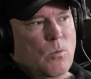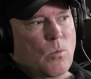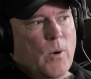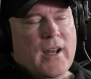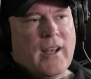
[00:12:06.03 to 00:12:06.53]

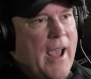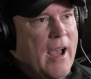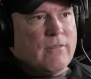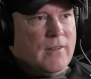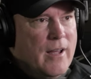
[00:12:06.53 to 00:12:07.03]
we didn't
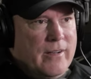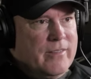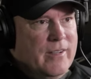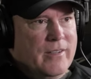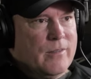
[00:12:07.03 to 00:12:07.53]
have a lot of
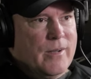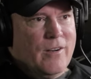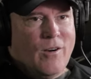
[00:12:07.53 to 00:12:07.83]
city terrain.